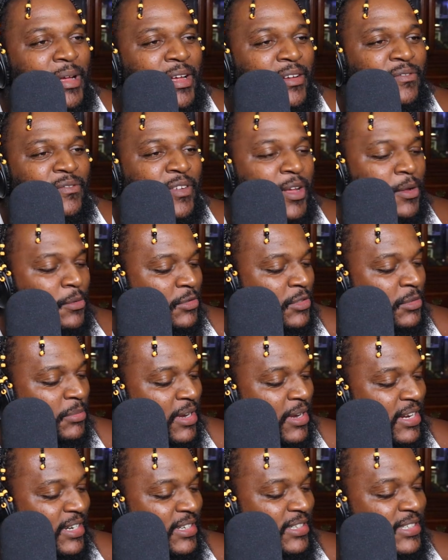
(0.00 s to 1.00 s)
my folks,
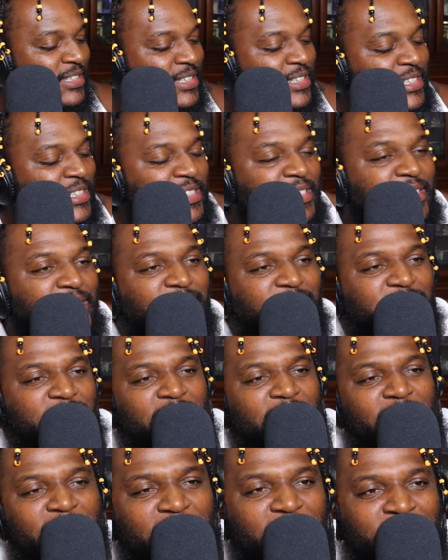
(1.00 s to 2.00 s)
man.
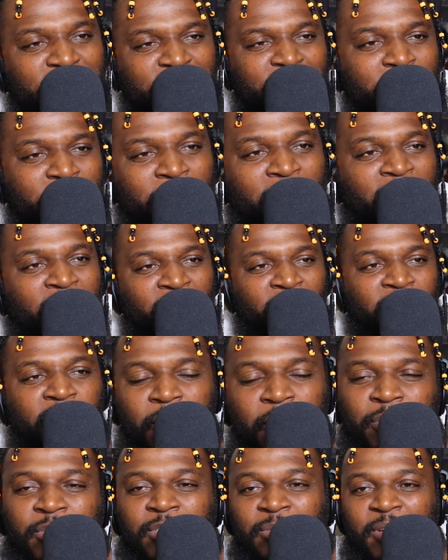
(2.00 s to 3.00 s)
Shout out to my
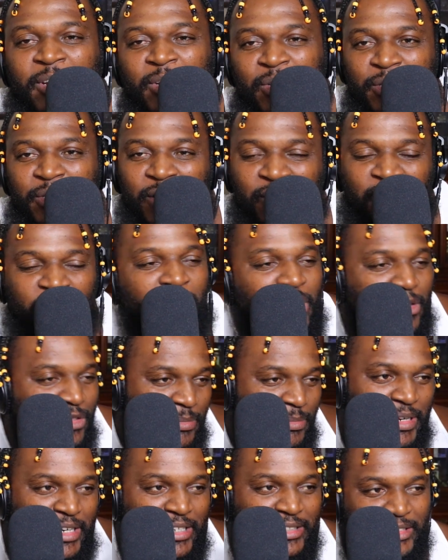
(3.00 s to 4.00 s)
folks, man. Who your
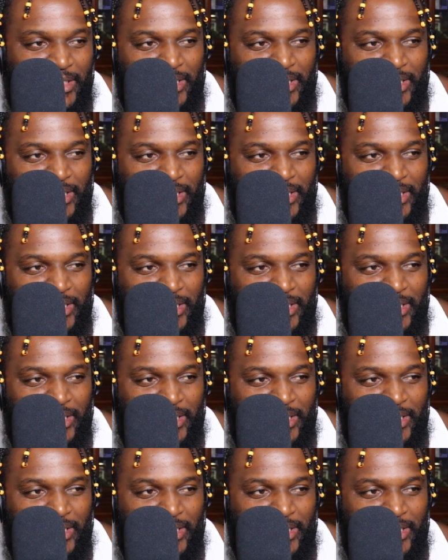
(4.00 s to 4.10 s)
folks, man?